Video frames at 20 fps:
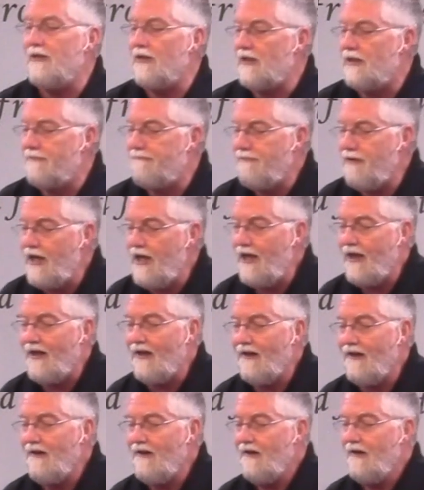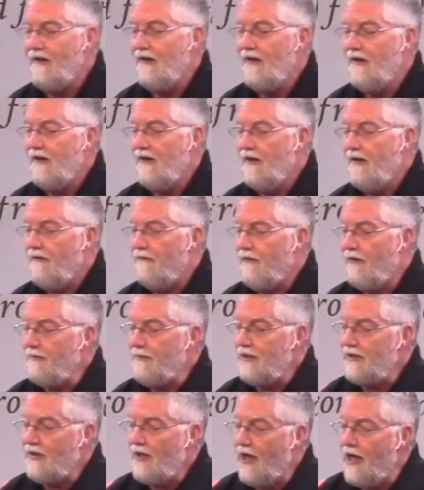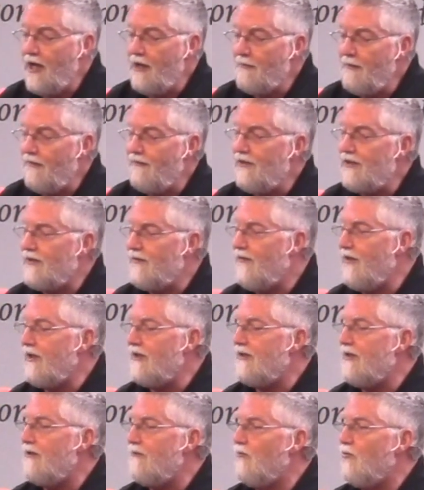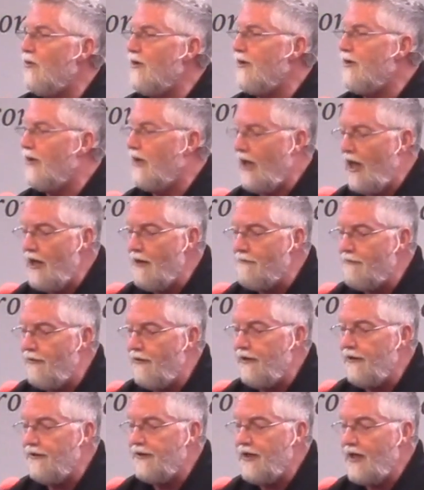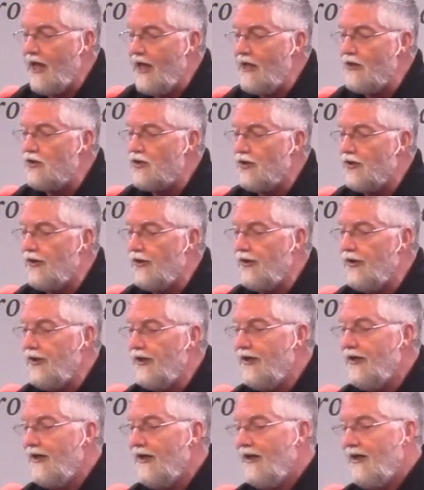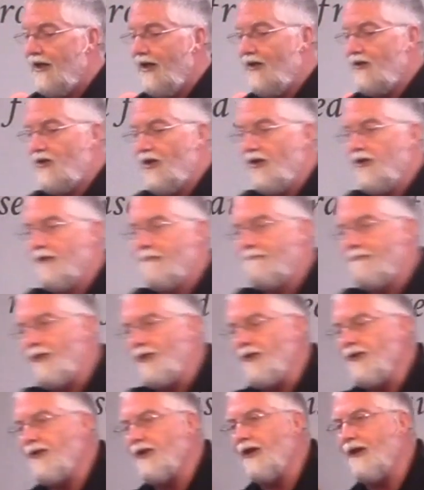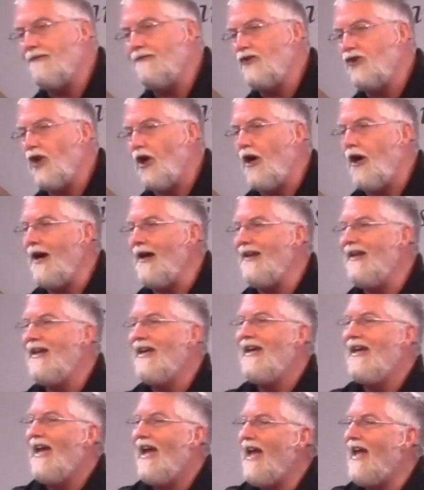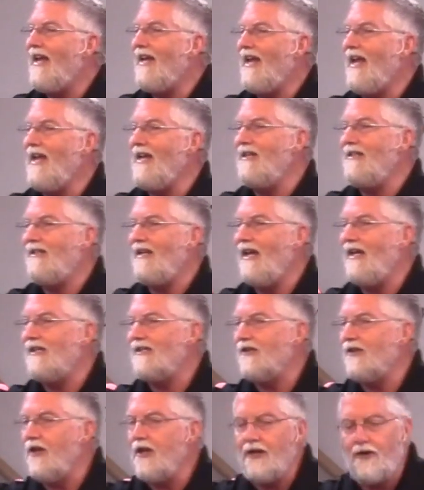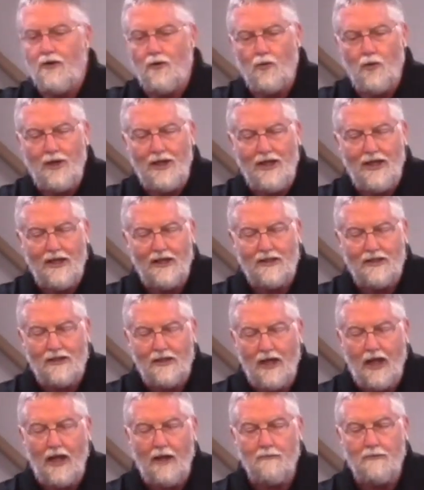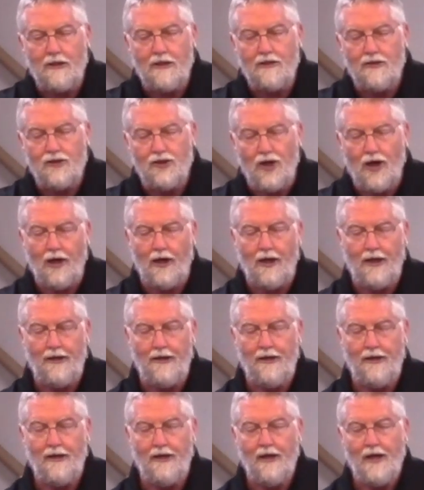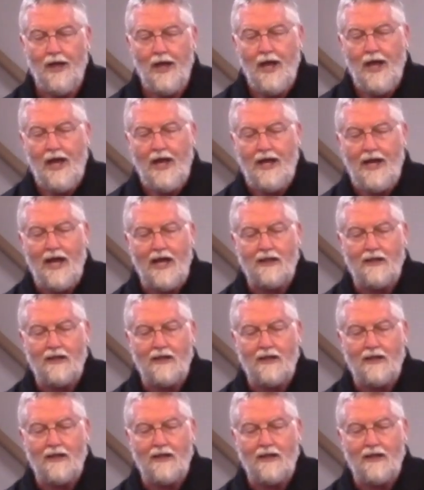speak from the time of his visit with Gabriel, the angel, until the birth of John, and 8 days later when he gets named John. And at